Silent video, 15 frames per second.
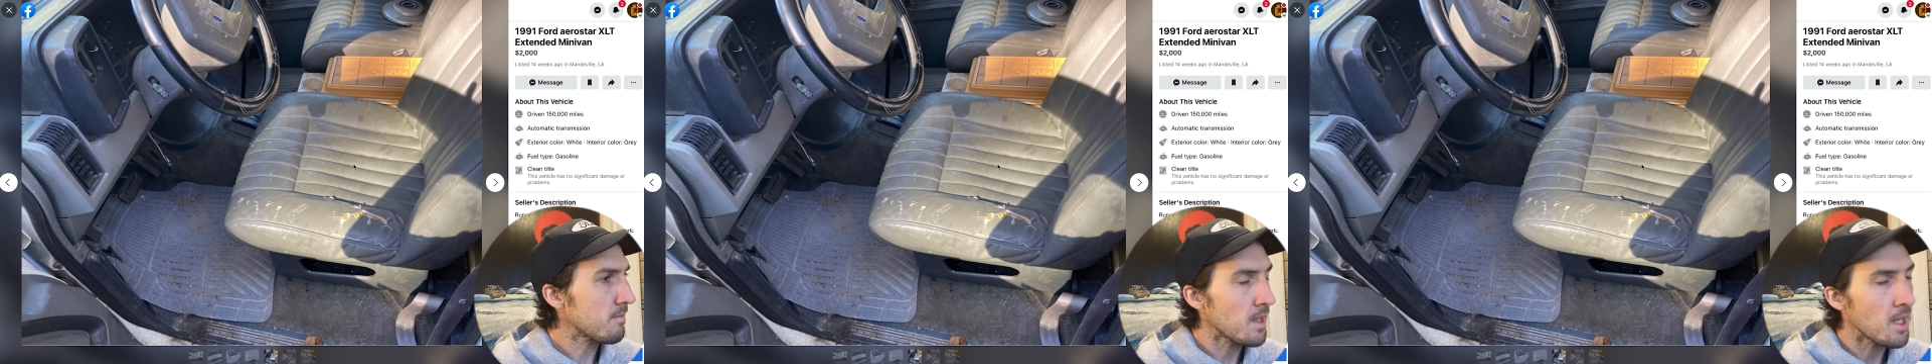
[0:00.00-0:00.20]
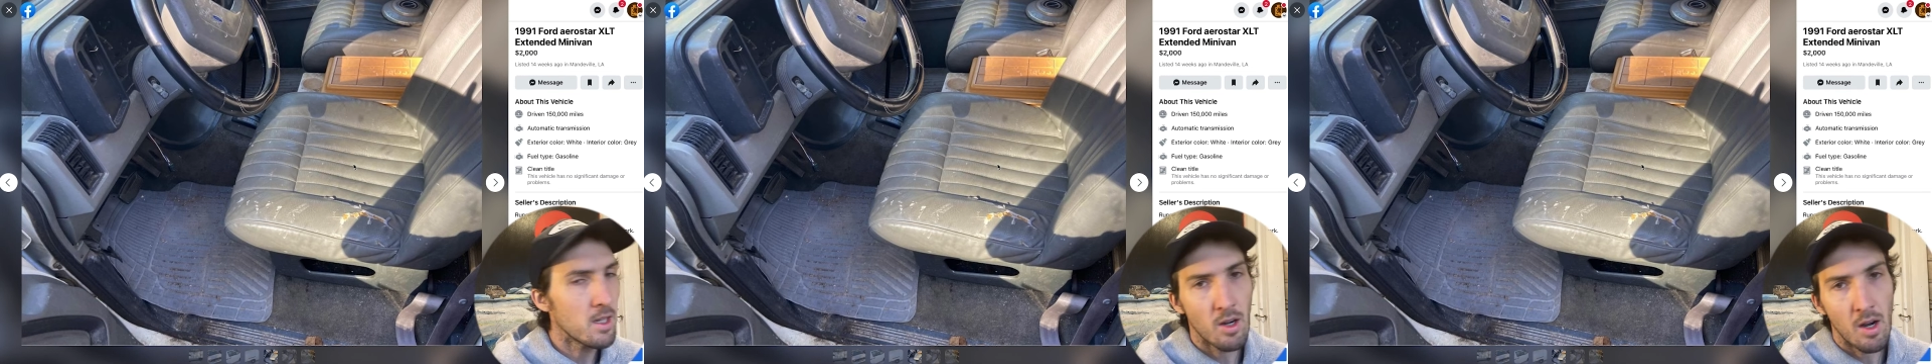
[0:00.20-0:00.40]

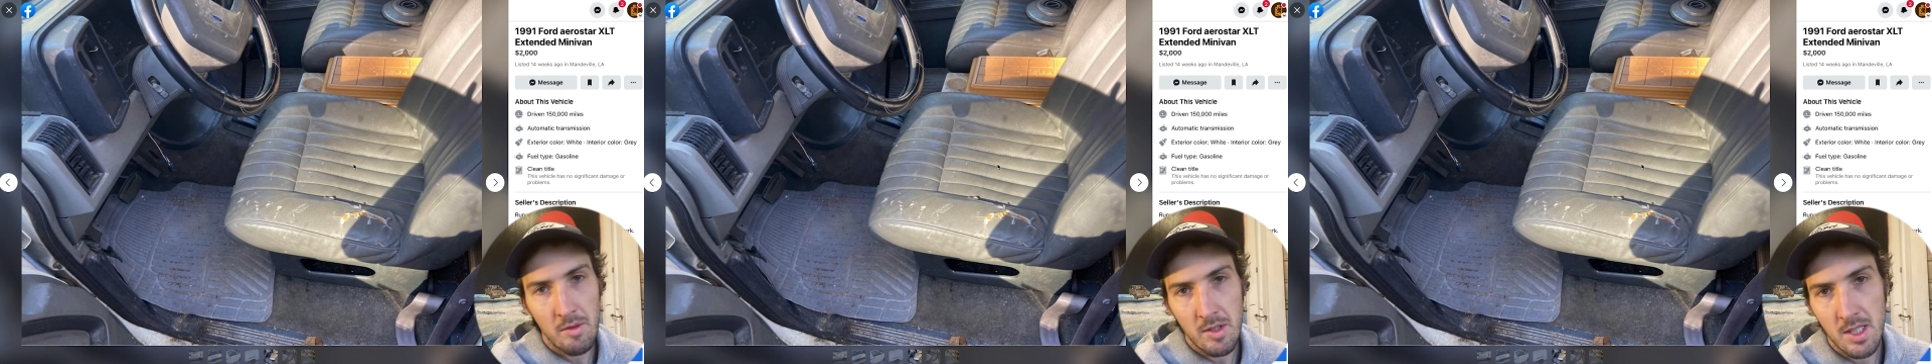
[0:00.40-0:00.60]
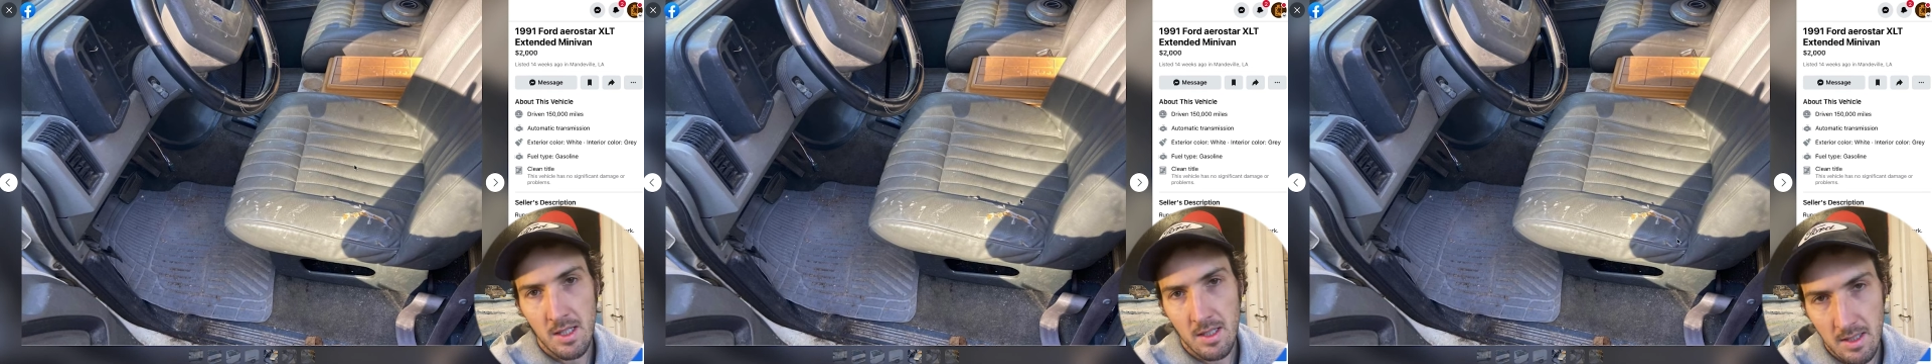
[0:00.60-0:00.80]
Now
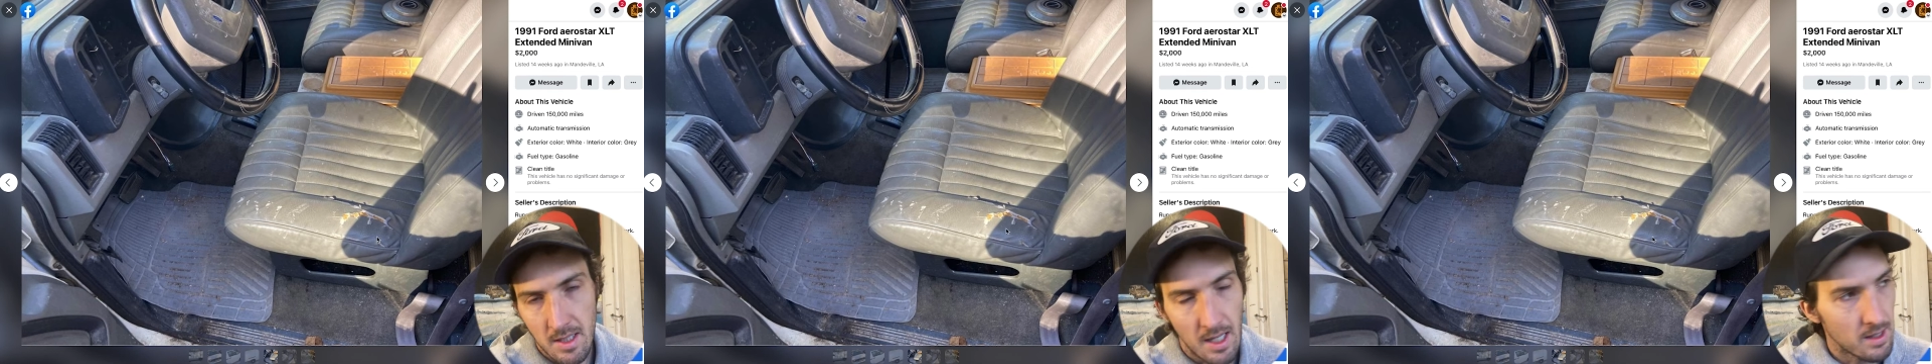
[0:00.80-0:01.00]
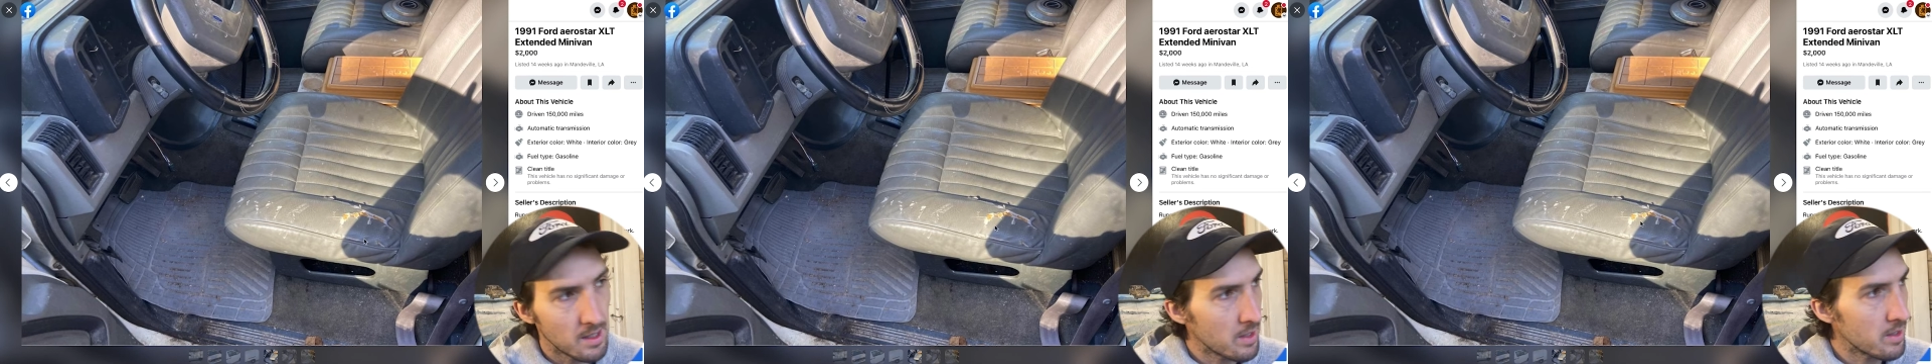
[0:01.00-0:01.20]
obviously this is
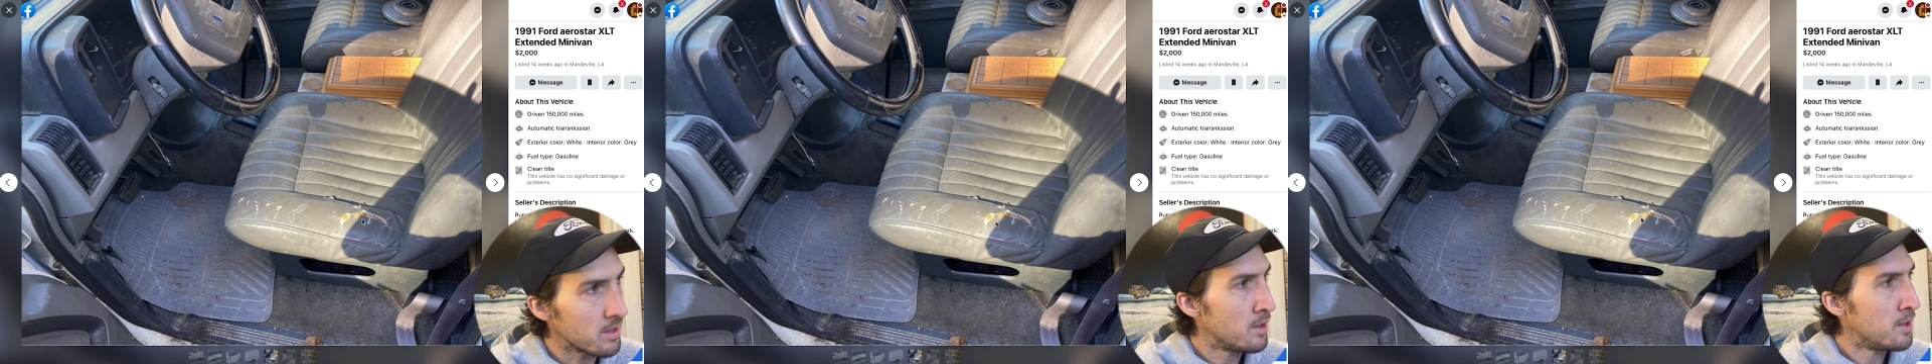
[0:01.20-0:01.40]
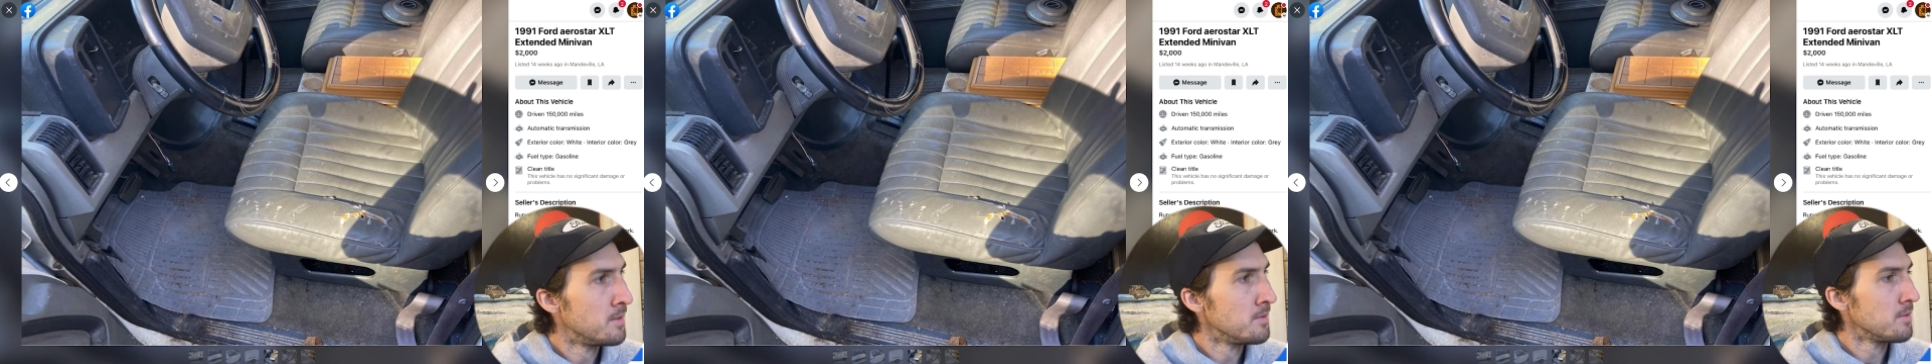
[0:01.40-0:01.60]
not leather,
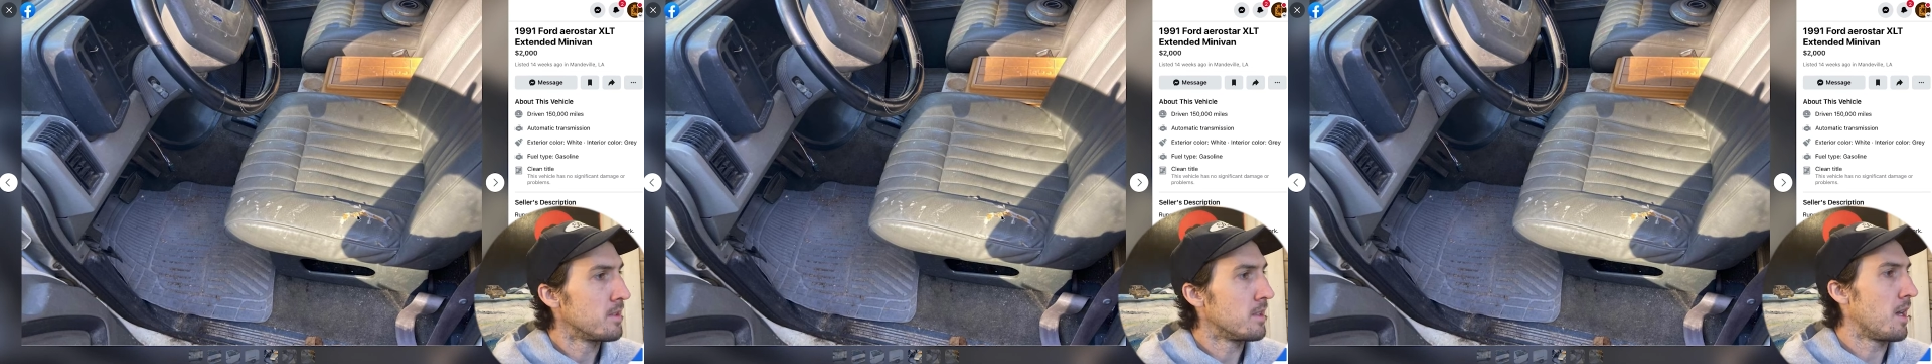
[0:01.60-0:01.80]
and